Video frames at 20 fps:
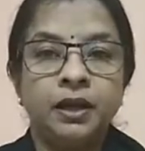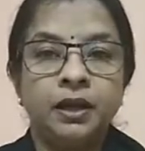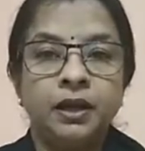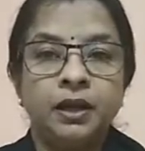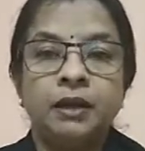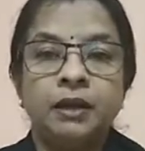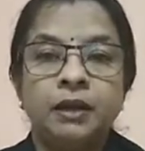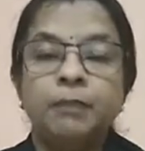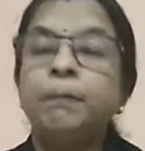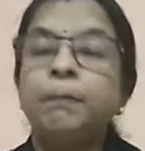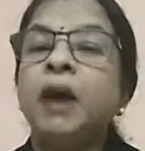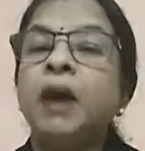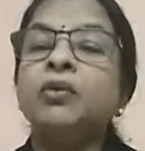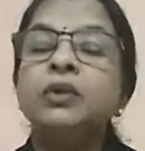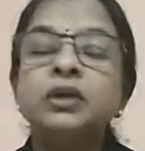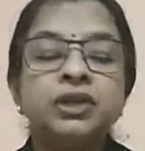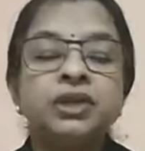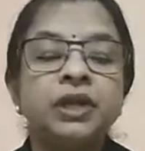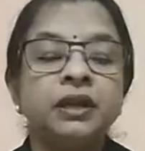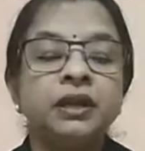Power
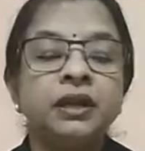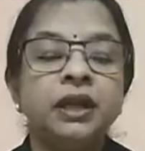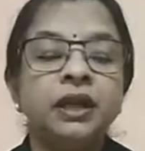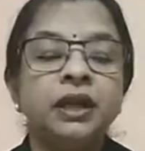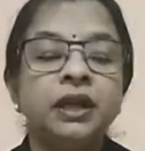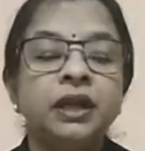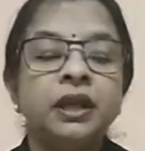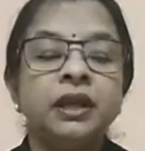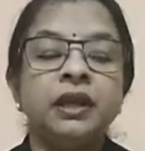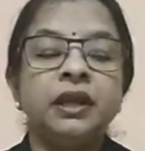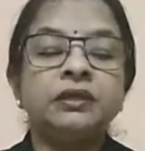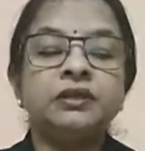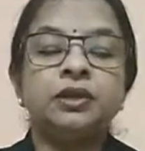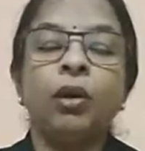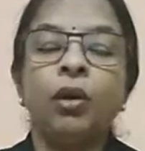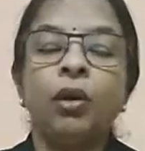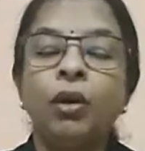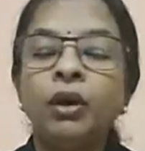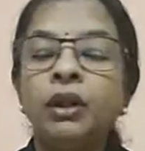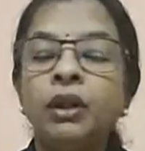sharing is
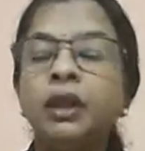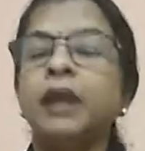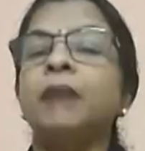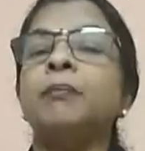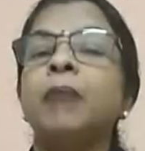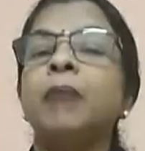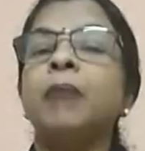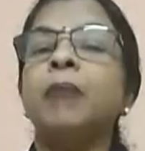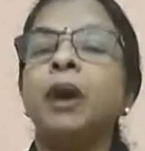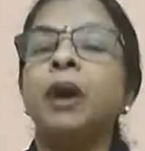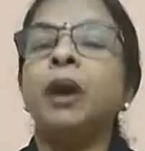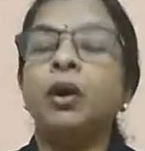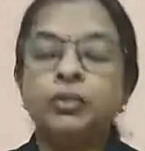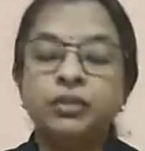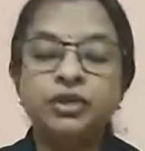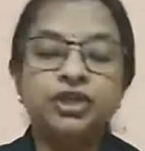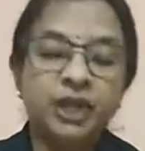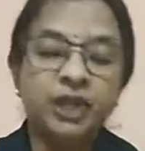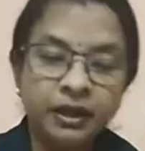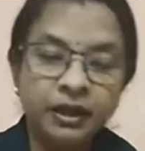all about
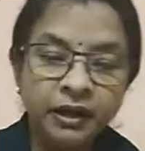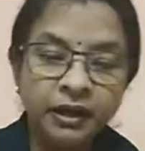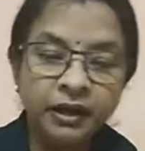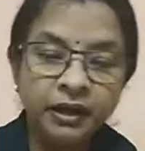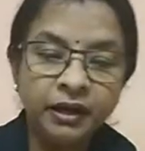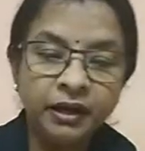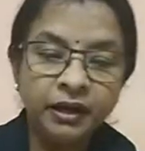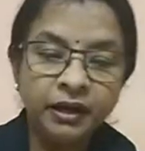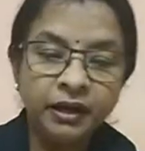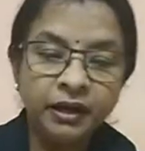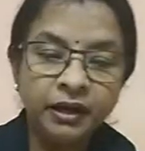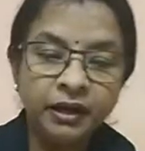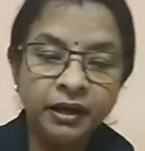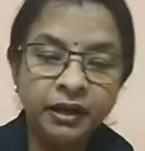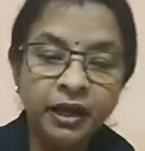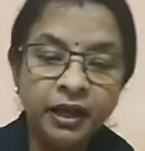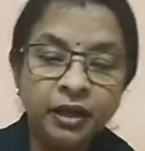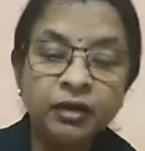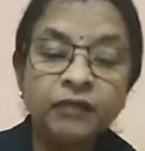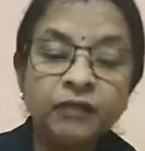sharing of
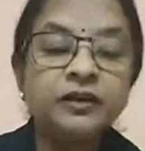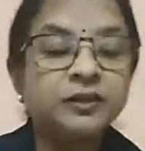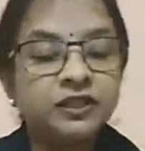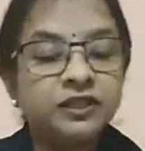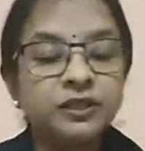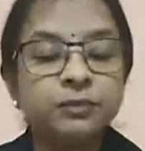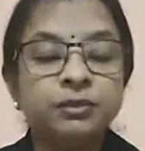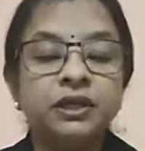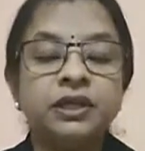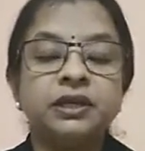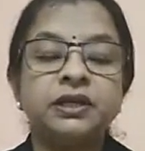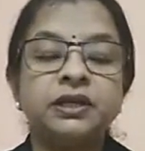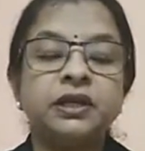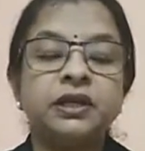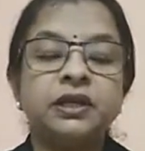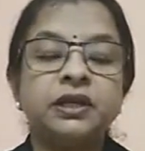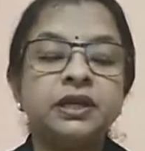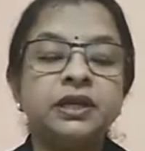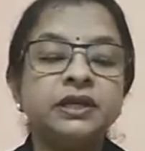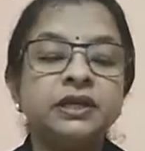responsibilities
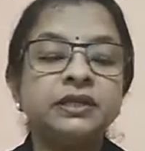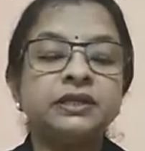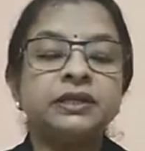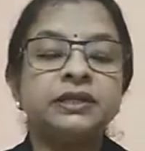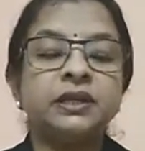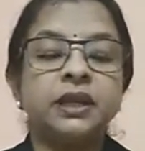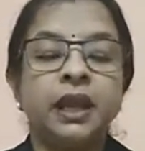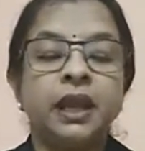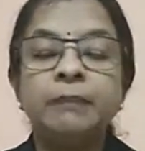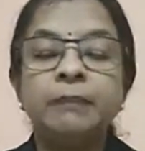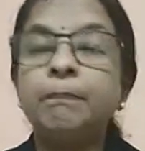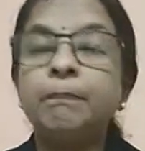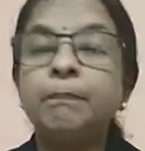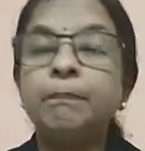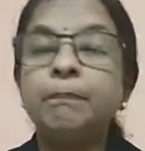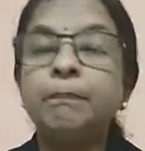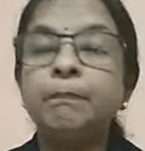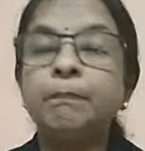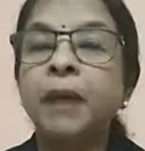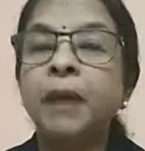and
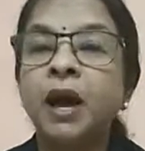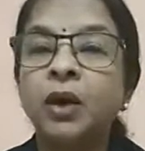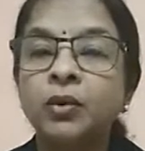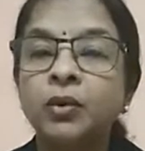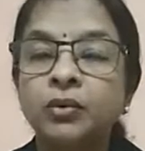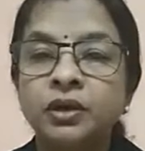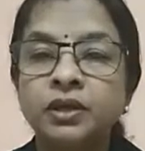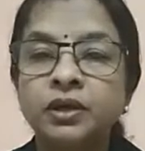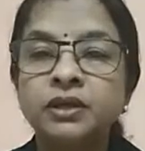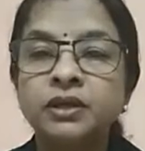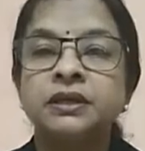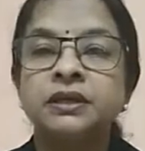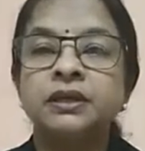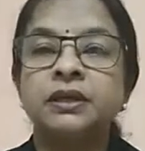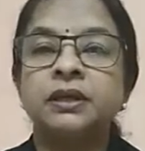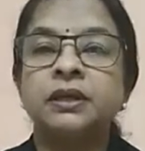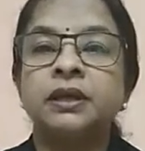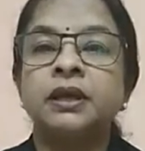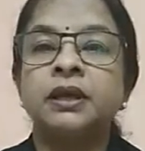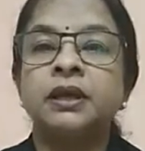powers
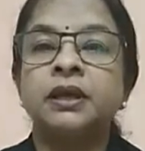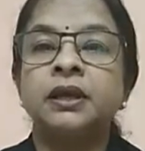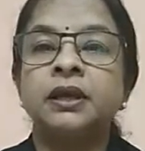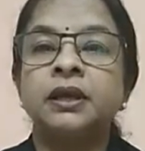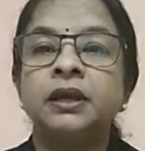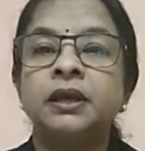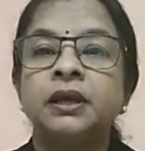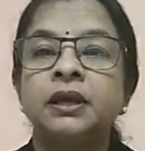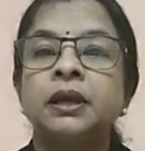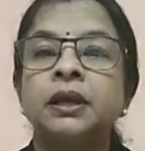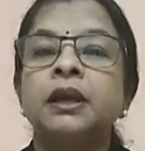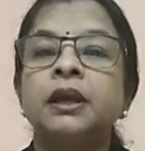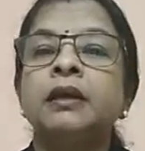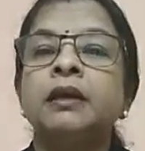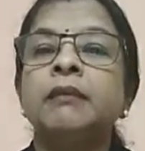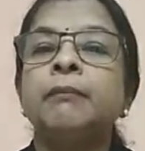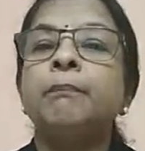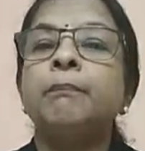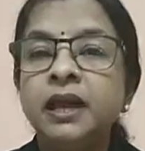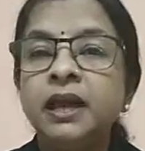by
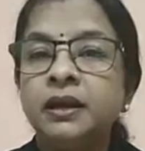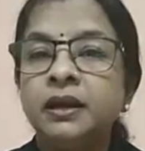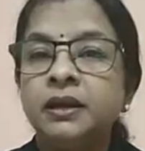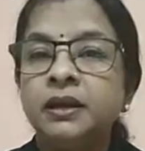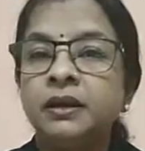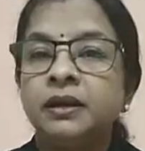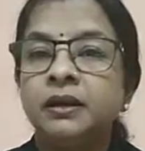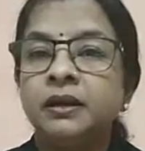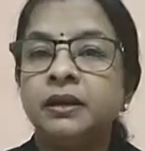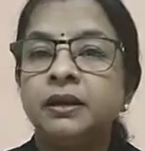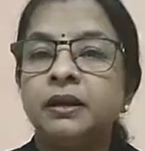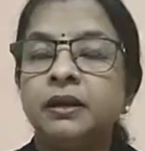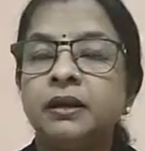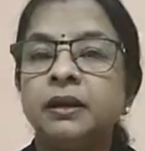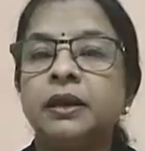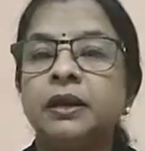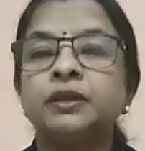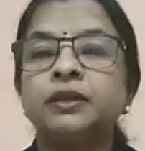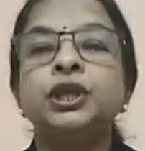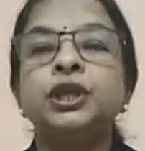
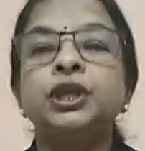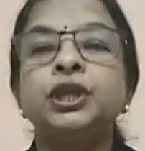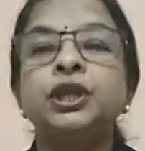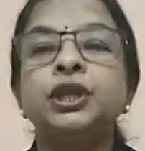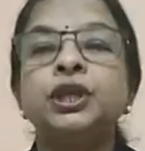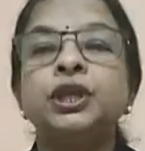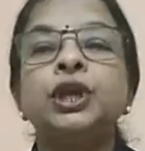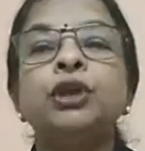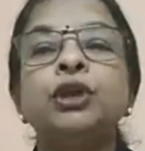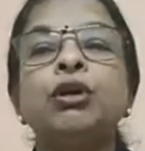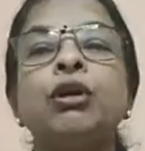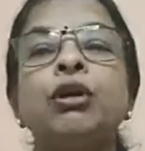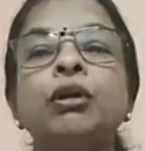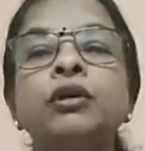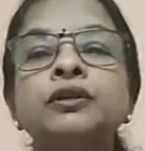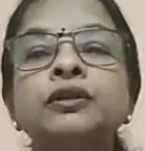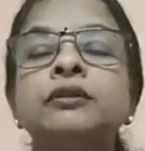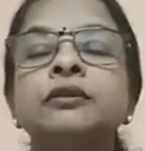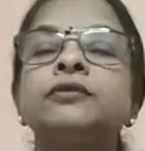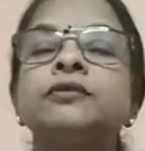the organs
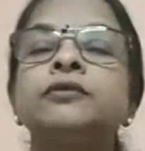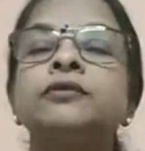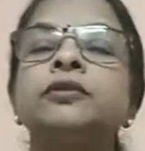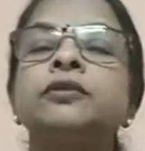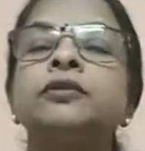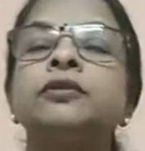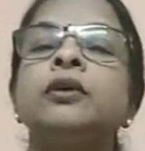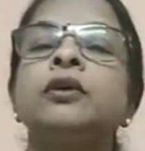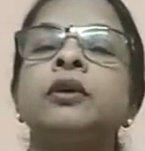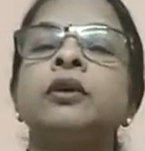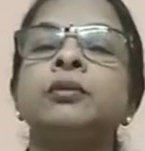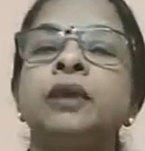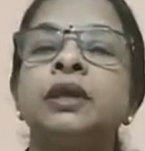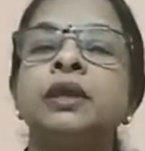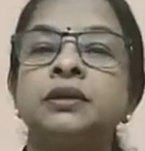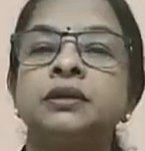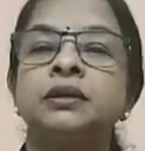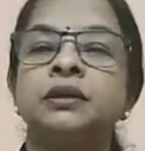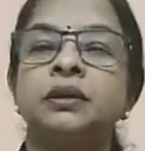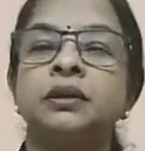of the government
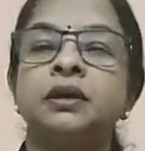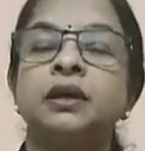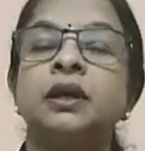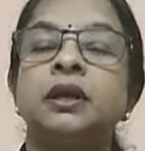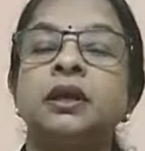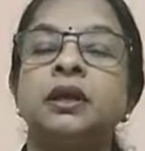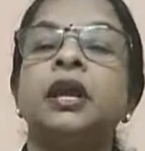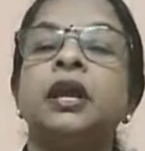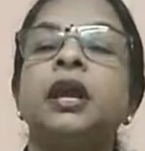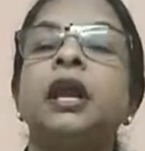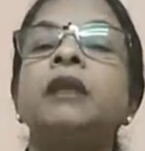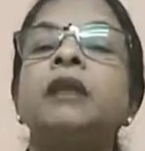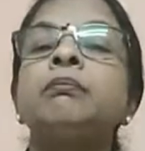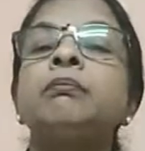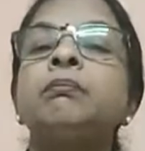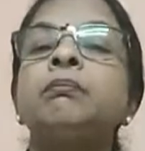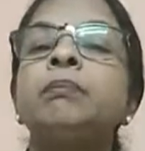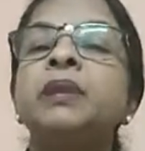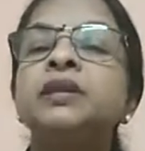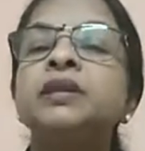in
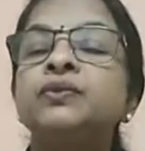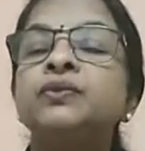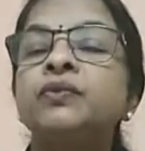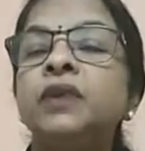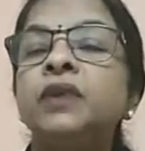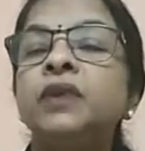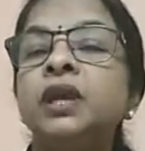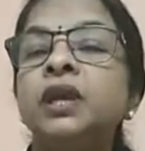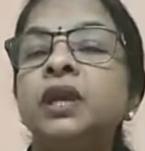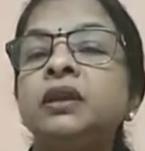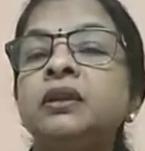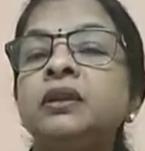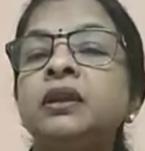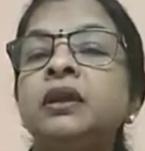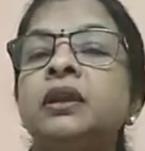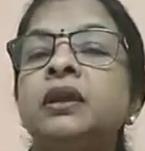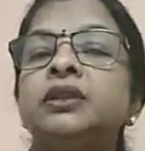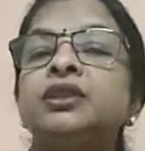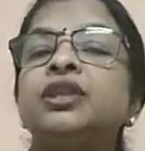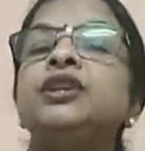between
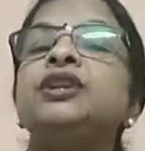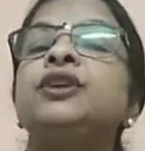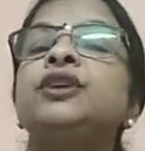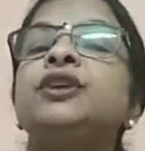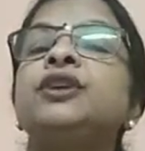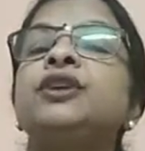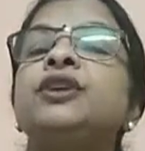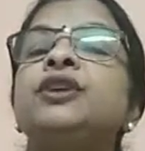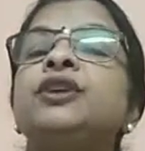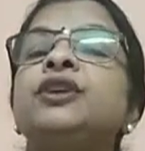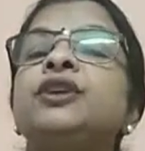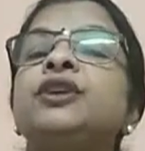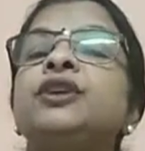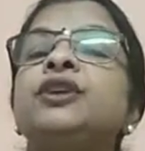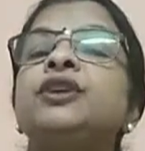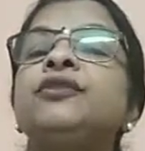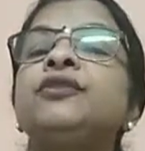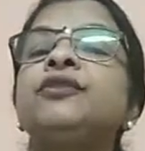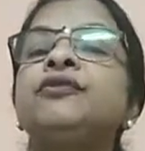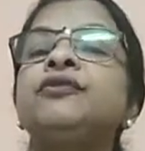the different
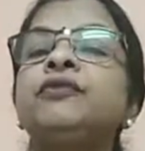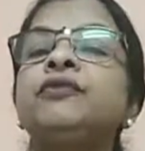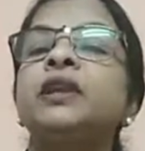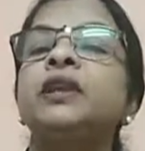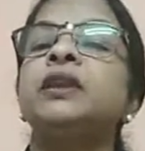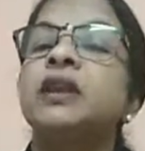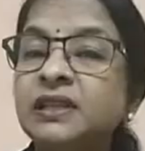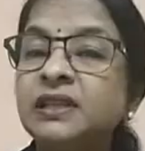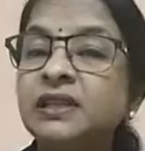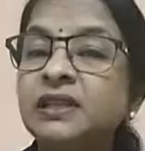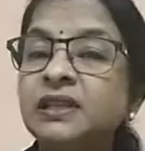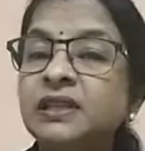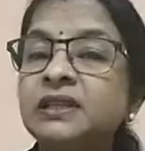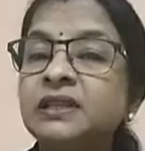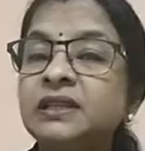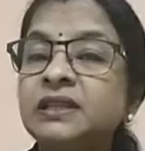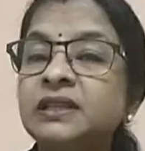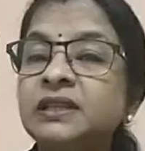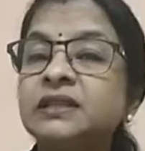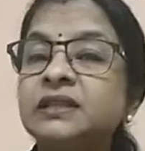levels of the
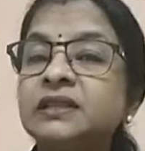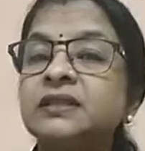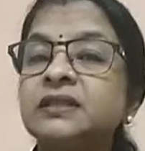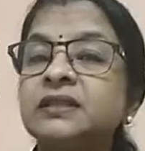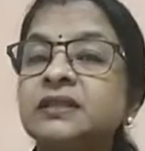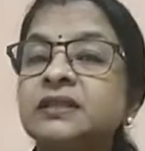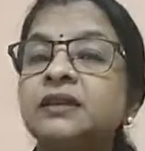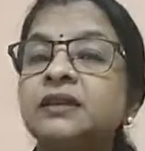government,